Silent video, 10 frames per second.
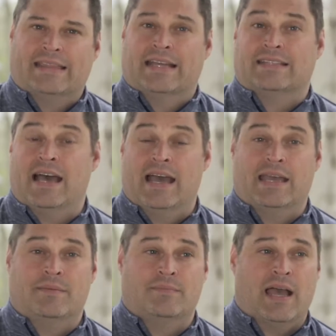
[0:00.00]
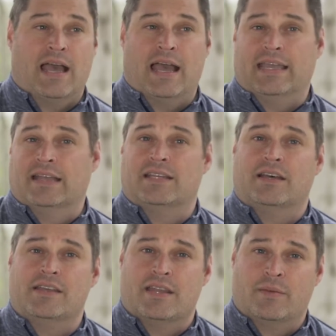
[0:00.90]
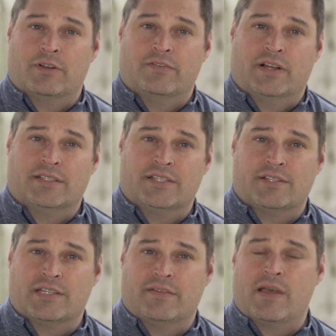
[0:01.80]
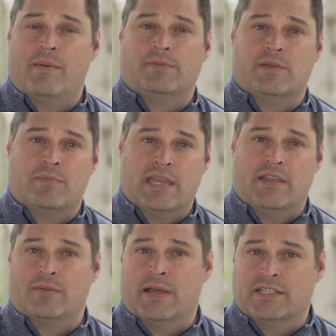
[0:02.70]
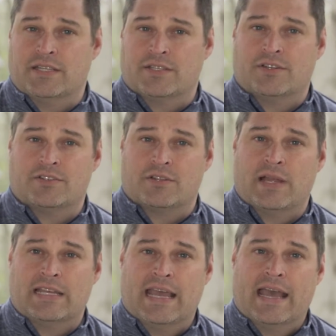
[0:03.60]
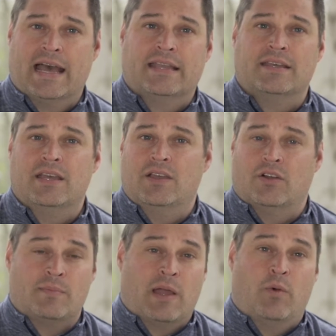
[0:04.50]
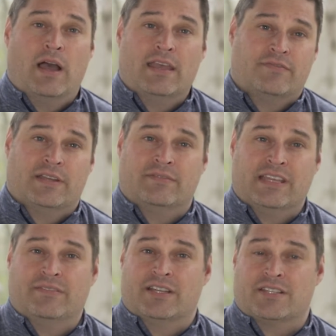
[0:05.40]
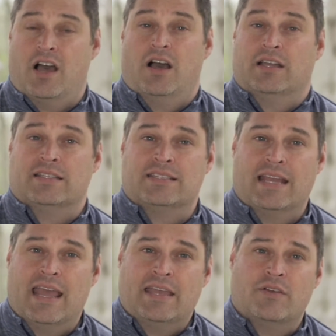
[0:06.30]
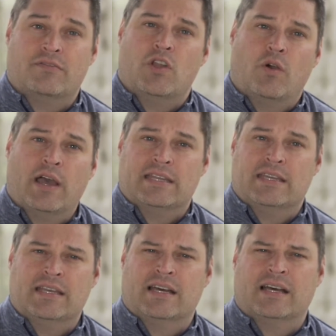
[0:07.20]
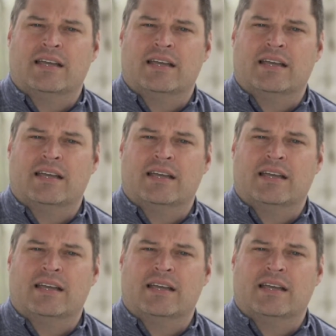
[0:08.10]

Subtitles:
that time I can't tell you the number of volunteers that have come up to me or my sisters or my dad or my wife and have given us a hug and said, hey, you have no idea